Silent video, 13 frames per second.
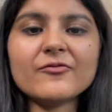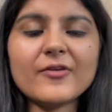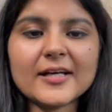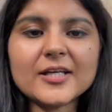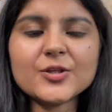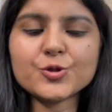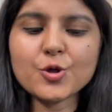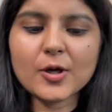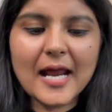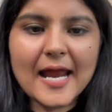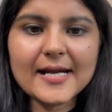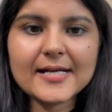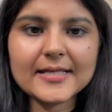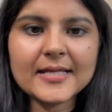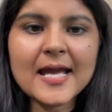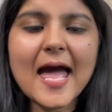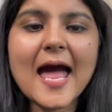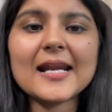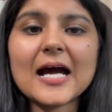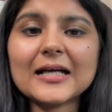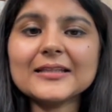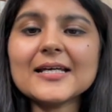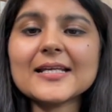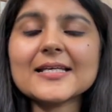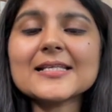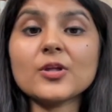One is your ID and other
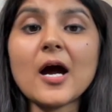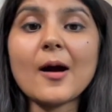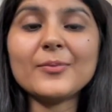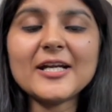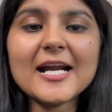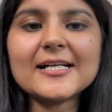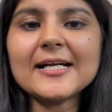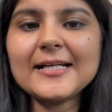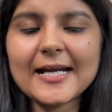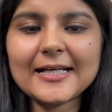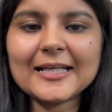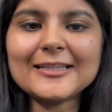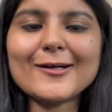is the updated data